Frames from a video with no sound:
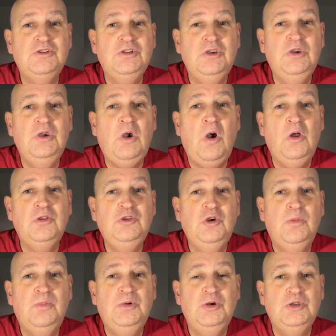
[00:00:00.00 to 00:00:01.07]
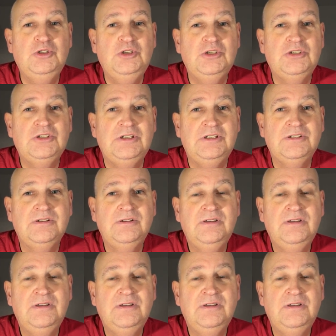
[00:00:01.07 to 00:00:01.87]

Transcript: year on your purchases.